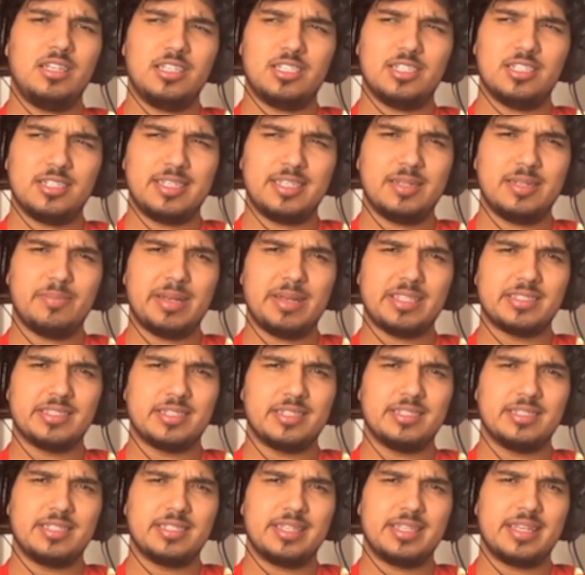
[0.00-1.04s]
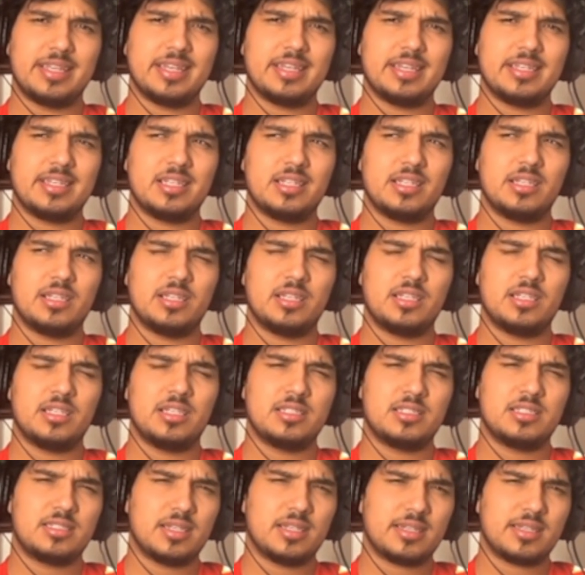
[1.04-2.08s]
Good Kid Mad City didn't get
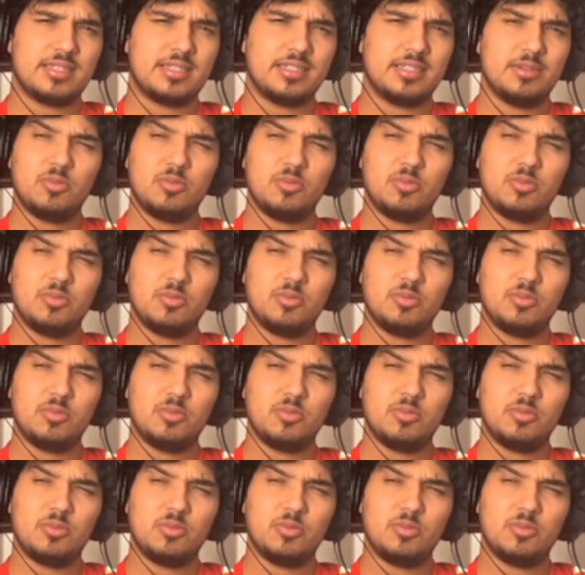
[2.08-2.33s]
2nd.